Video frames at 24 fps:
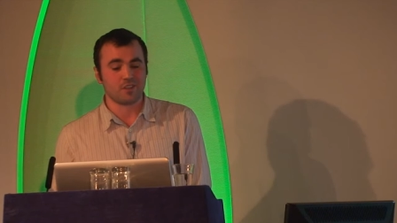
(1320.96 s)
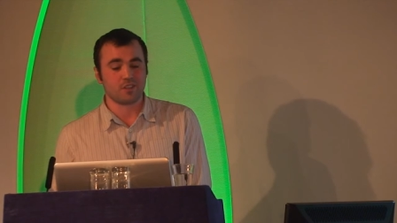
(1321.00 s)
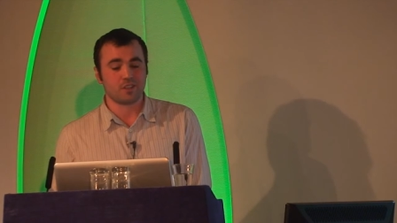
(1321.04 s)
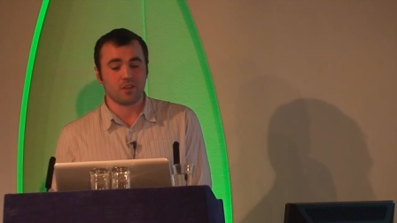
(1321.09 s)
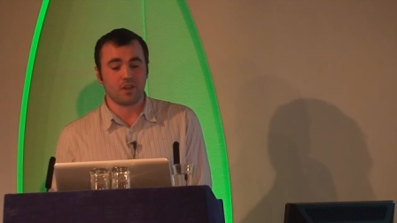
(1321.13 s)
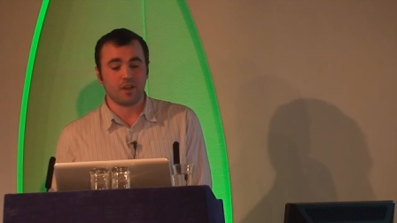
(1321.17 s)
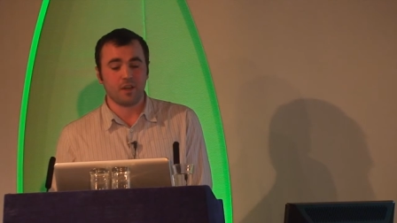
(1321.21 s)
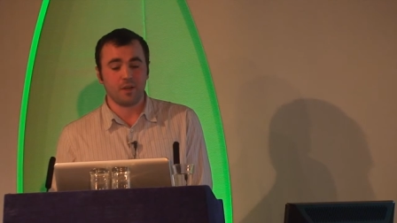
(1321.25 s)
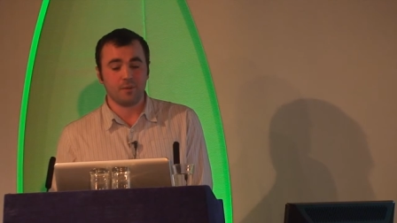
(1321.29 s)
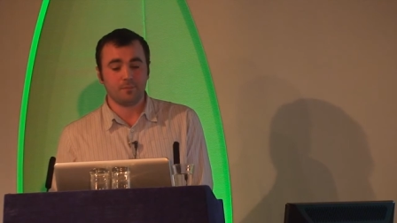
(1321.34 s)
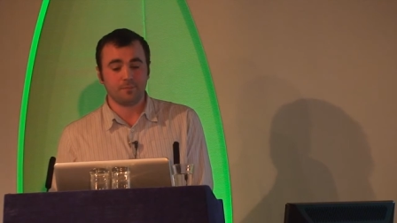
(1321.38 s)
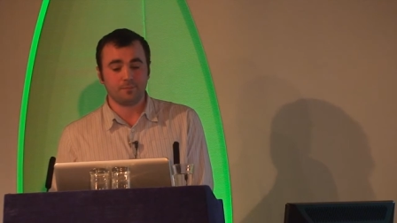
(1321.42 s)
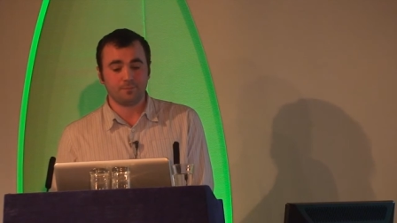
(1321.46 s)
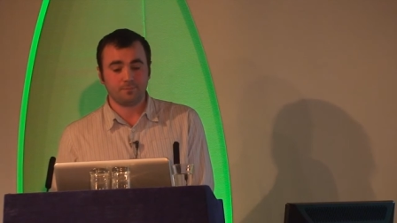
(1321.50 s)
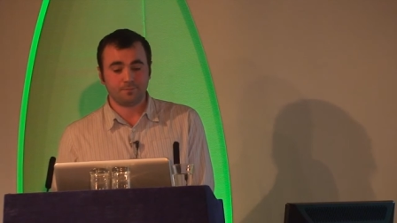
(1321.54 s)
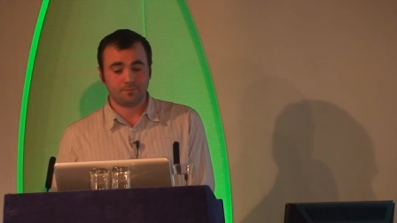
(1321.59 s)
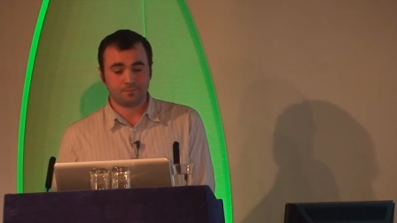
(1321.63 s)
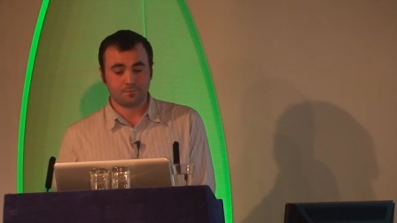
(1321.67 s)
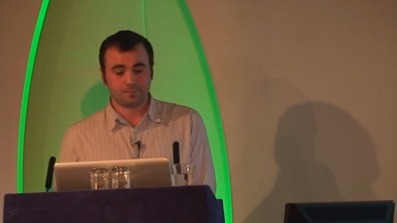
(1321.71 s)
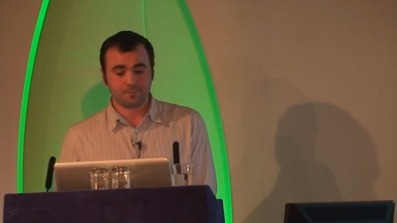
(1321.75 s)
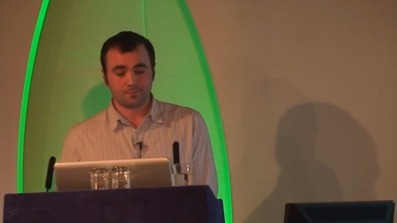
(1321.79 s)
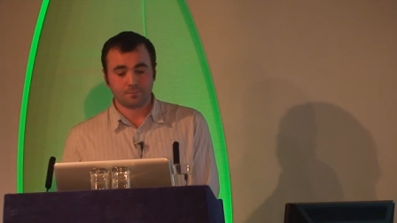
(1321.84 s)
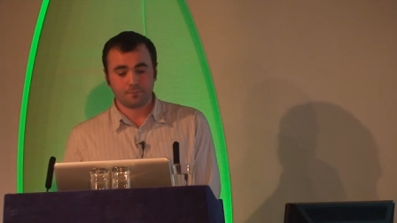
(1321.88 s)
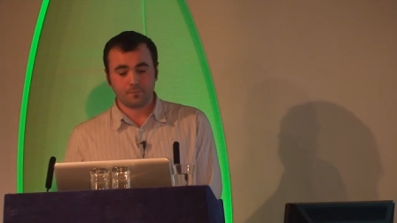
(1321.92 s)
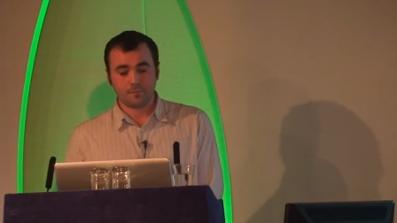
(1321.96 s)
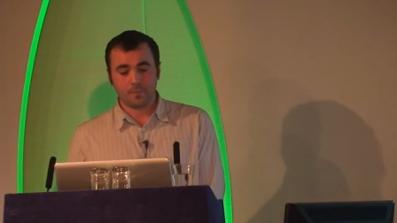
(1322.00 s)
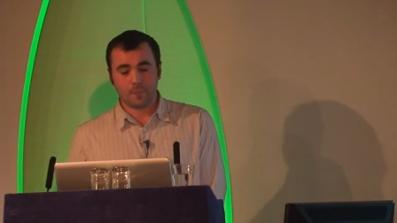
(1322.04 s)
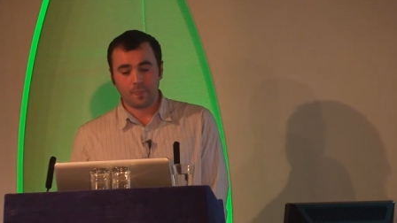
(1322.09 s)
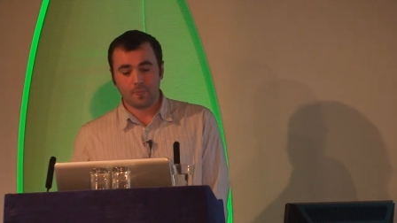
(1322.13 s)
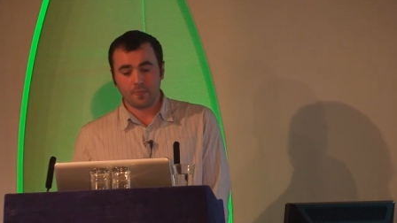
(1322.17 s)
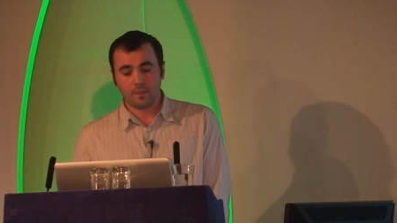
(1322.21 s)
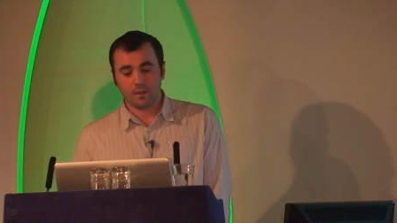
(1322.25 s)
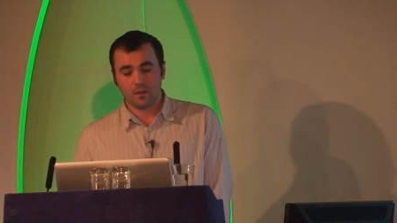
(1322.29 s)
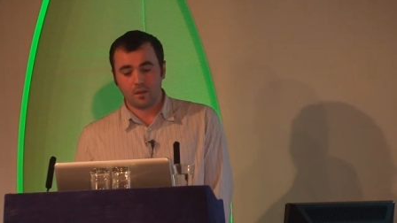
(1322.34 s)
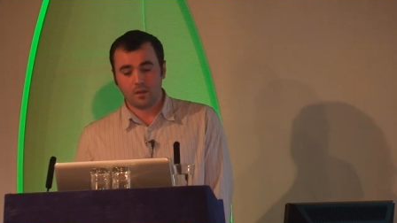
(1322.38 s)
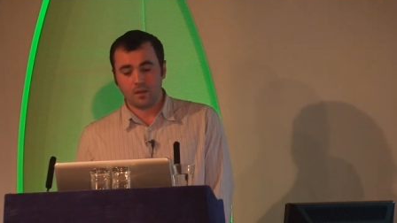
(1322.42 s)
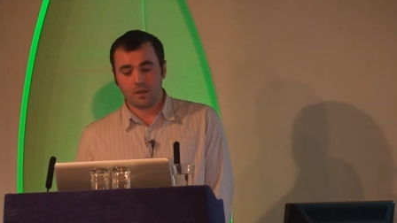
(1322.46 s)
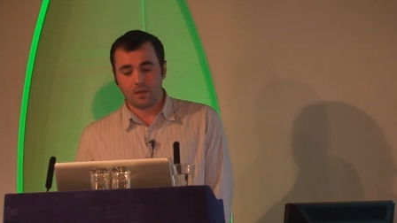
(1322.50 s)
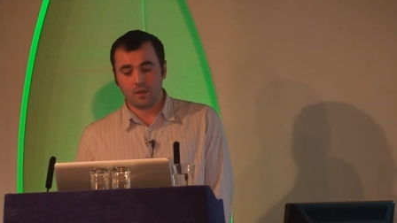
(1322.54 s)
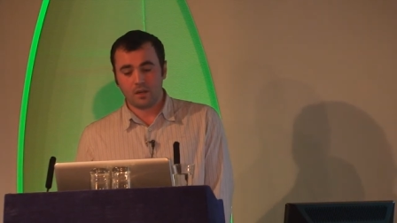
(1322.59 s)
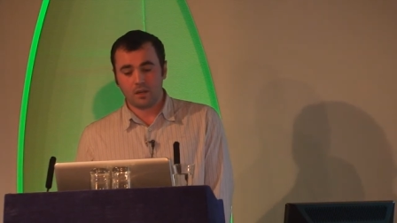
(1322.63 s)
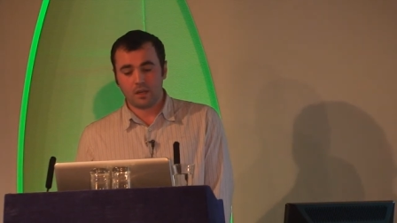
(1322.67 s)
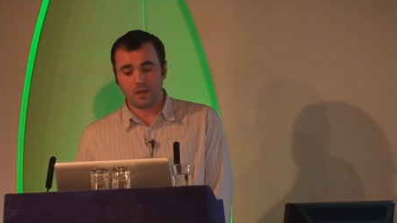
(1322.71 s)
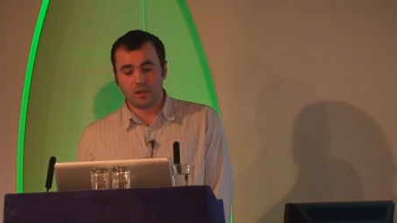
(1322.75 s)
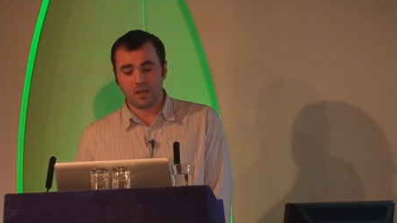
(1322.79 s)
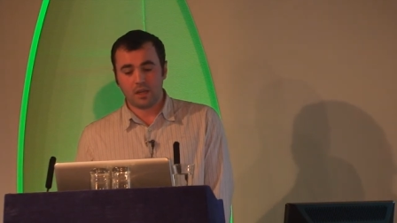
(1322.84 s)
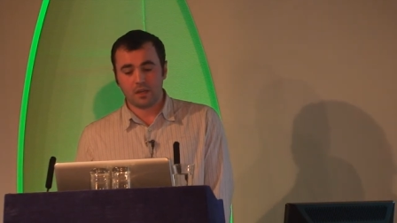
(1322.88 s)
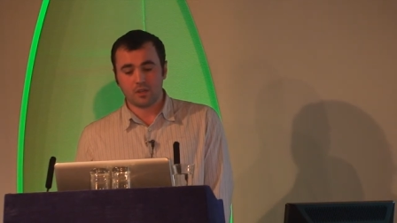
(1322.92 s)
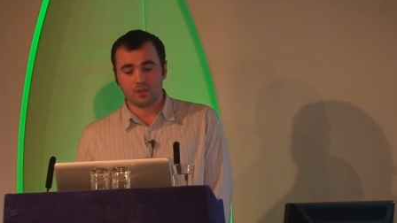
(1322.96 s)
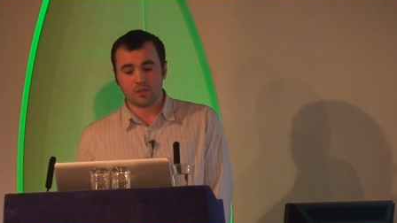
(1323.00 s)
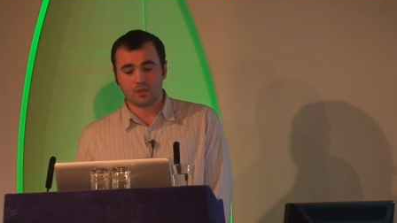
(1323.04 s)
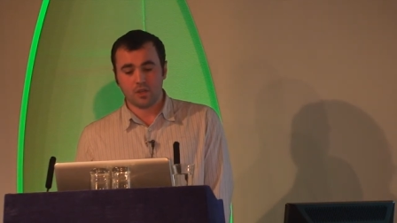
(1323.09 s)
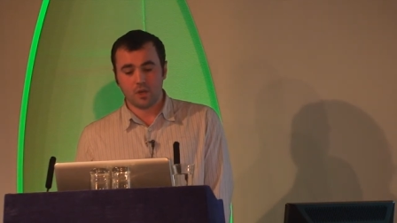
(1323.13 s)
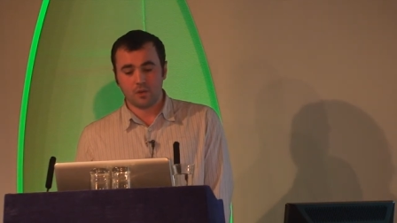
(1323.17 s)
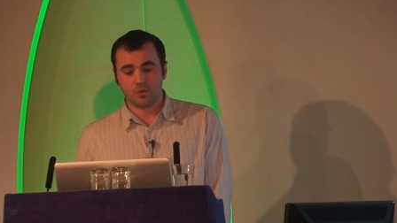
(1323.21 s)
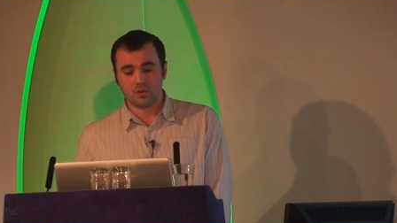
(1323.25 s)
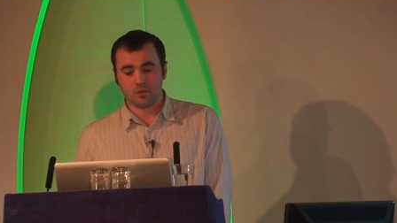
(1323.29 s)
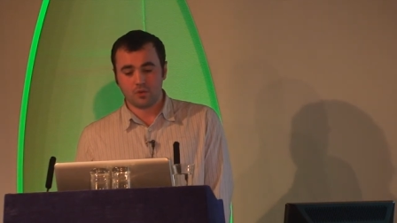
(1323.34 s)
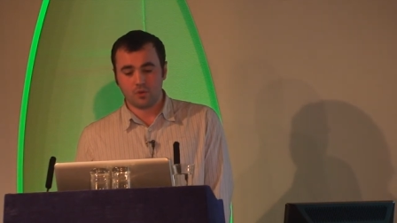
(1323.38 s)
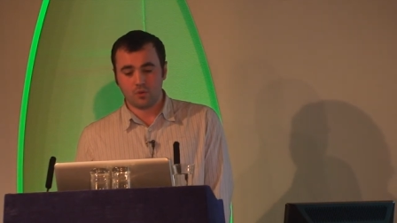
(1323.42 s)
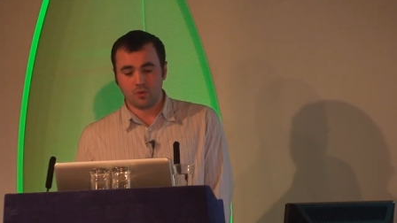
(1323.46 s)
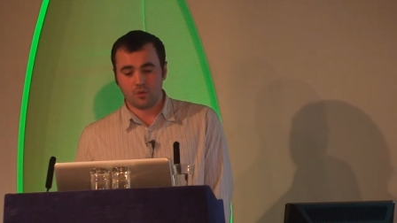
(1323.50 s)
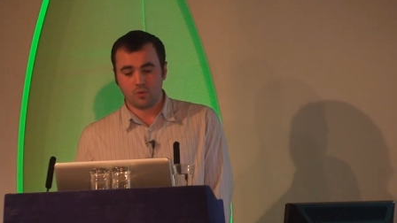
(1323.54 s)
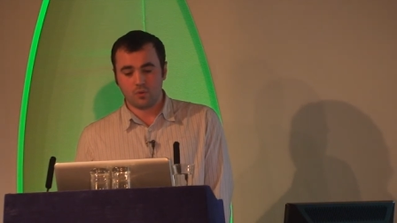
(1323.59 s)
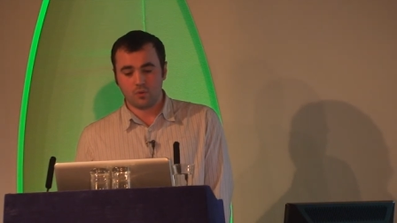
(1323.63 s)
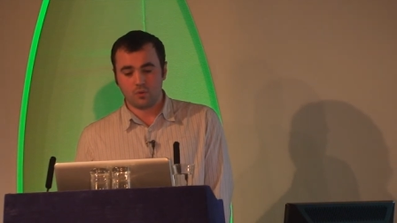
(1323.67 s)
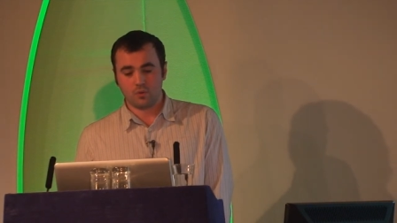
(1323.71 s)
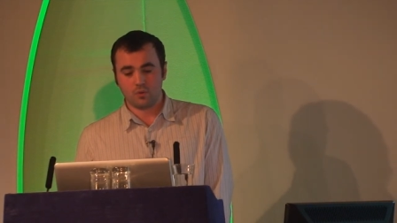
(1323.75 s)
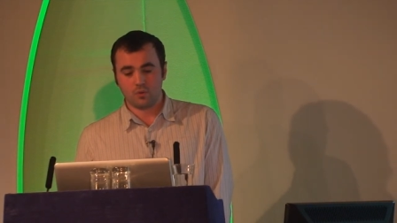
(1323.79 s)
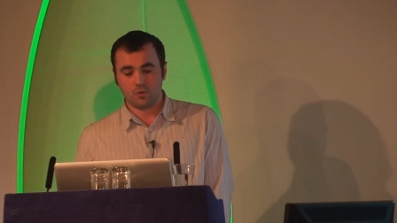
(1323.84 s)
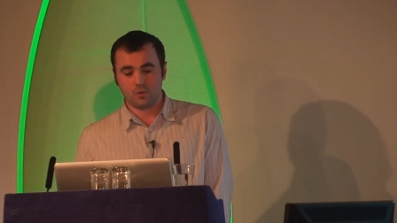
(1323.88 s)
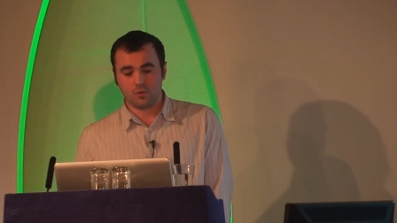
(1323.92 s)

site. Getting social.